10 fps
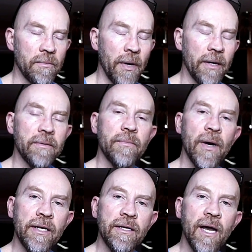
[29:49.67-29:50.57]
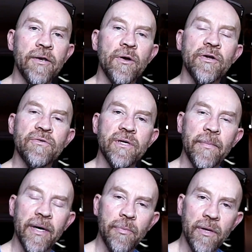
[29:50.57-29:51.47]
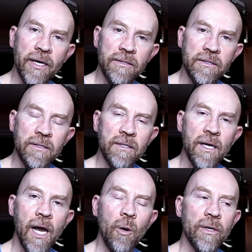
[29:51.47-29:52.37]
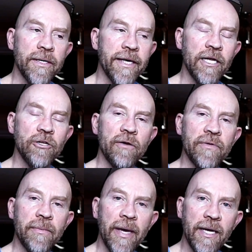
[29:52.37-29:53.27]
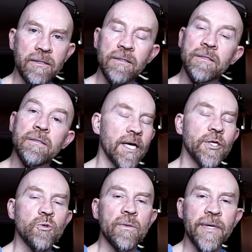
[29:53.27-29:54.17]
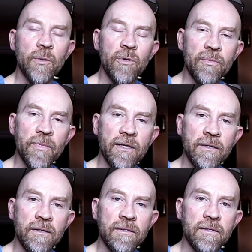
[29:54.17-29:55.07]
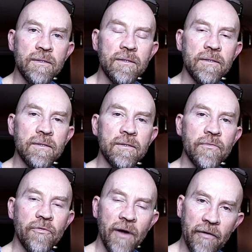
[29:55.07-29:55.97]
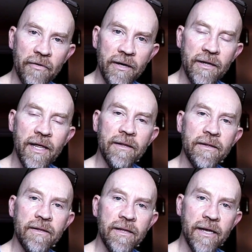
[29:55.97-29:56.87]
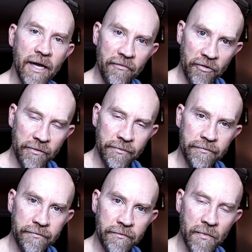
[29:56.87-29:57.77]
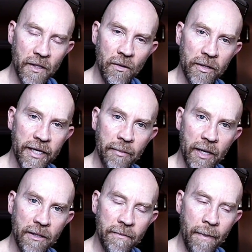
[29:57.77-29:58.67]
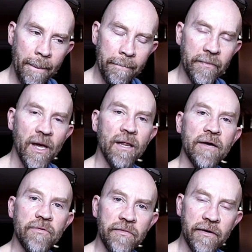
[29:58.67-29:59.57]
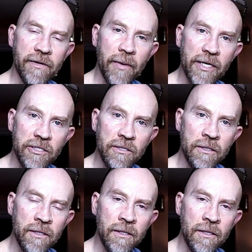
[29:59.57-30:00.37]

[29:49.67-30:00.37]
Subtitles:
But buddy, I know you're in a better place. I will get your remains, and you will be with me forever and ever. Okay, buddy? I love you very much.